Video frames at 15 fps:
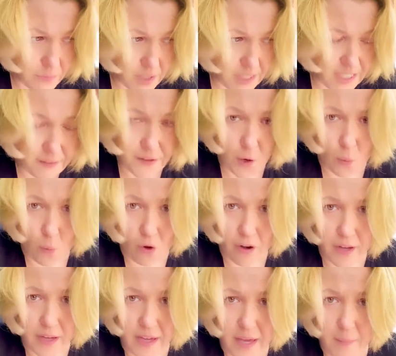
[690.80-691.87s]
did their
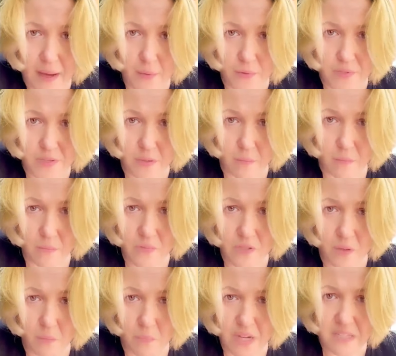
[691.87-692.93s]
work and came out with
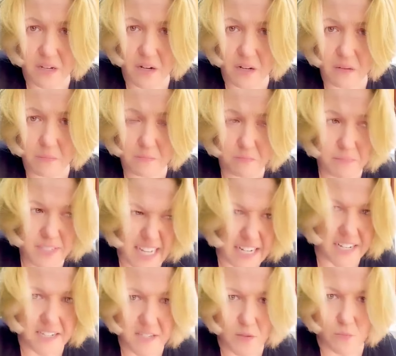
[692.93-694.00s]
some basic
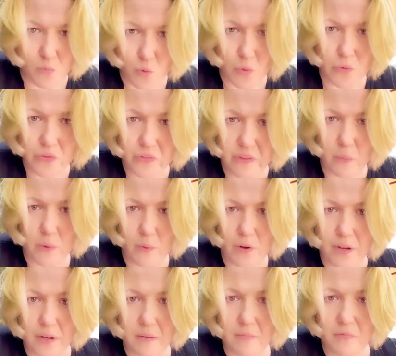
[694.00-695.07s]
tenets and rules that we were
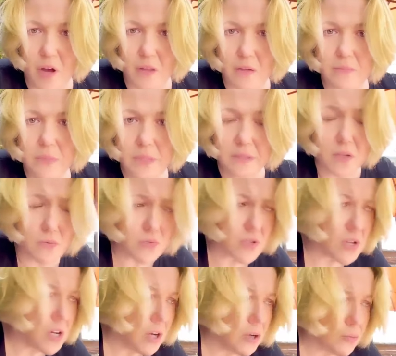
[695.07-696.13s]
going to follow. And those
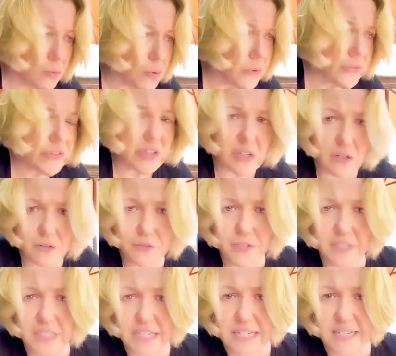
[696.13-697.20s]
rules
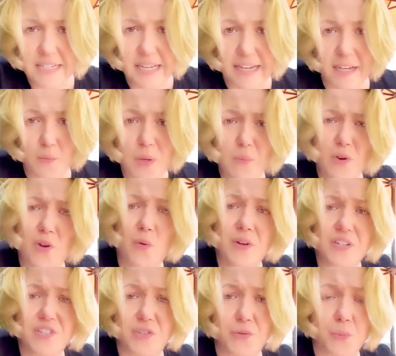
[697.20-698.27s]
included things like we were
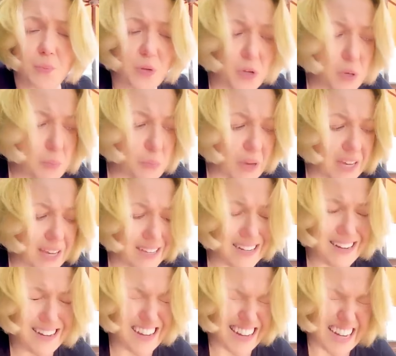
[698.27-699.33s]
going to make it
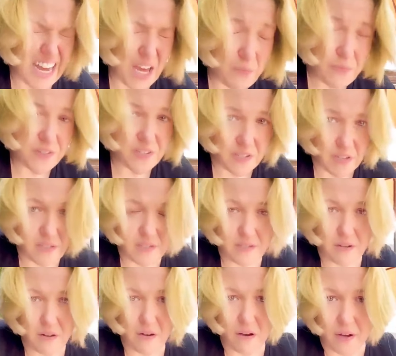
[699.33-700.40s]
an emphasis
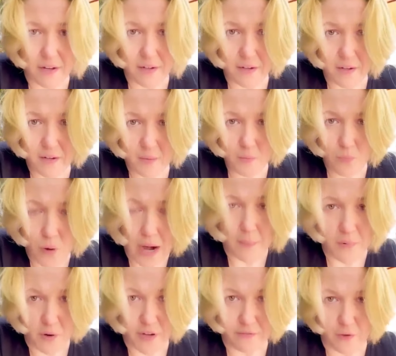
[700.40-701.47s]
on
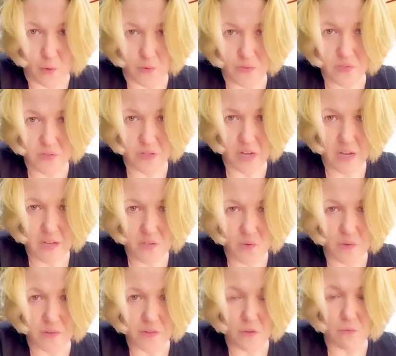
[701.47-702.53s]
primary votes,
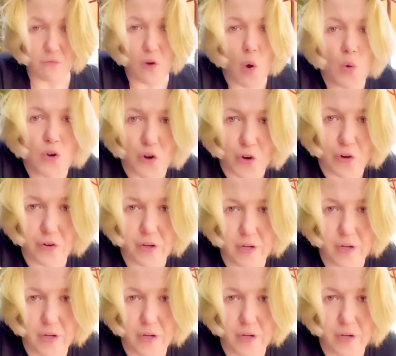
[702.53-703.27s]
so that the voter